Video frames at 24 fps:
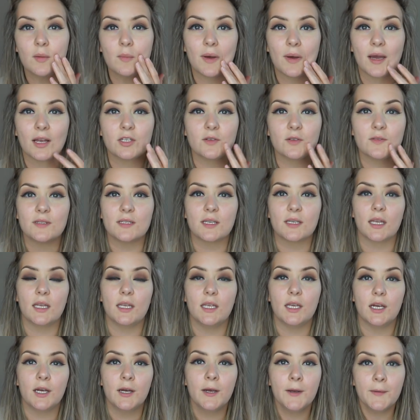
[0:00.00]
patch of skin
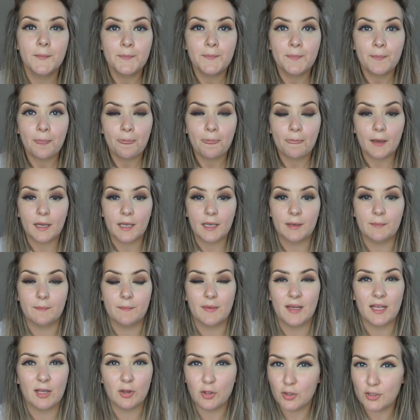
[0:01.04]
here,
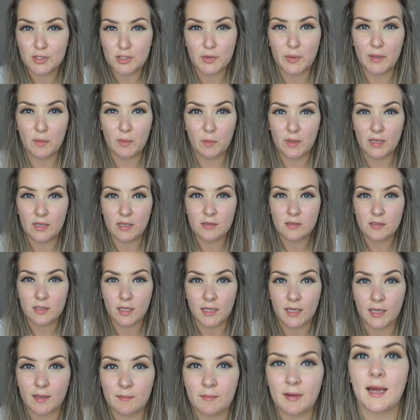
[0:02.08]
it looks quite weird.
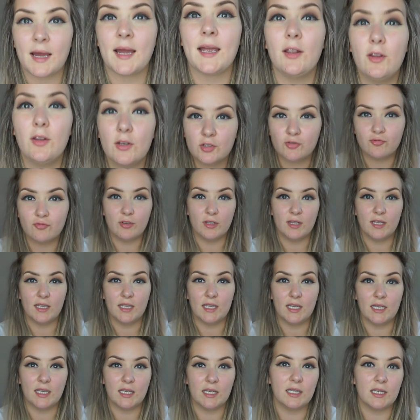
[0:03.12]
Like my eye looks
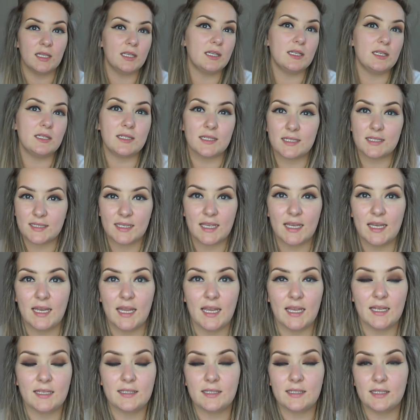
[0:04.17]
really
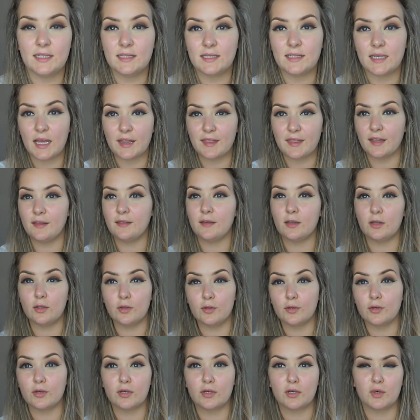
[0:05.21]
disconnected. I think they
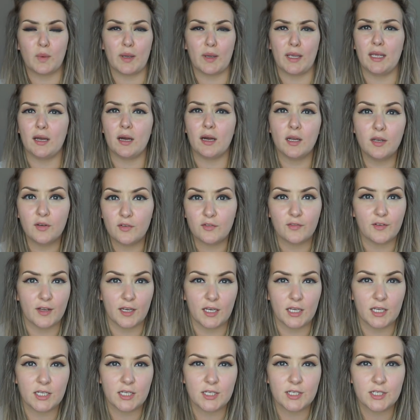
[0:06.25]
look quite
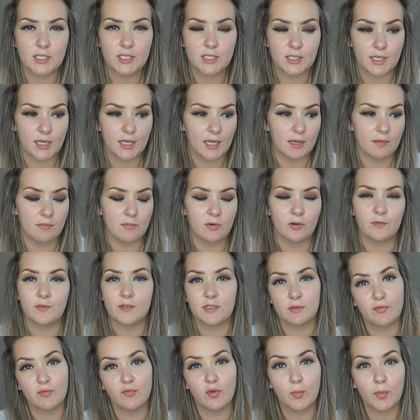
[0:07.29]
unfinished.
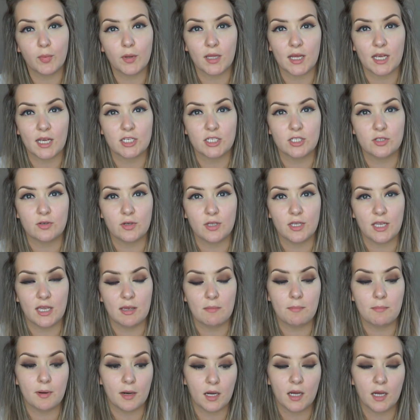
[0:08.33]
Obviously I've not put lashes on
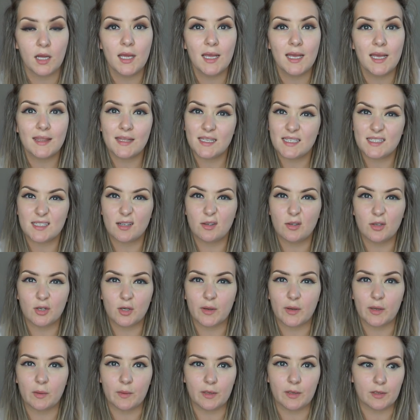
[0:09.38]
yet, but they still look
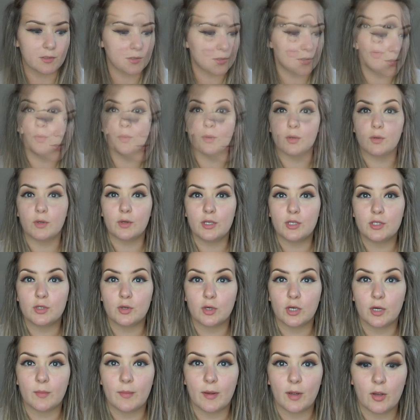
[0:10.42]
quite weird. So we're going to
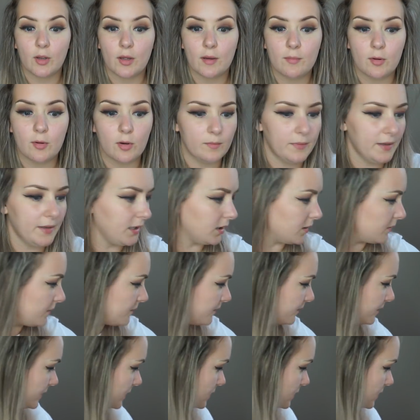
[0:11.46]
talk about bottom liner.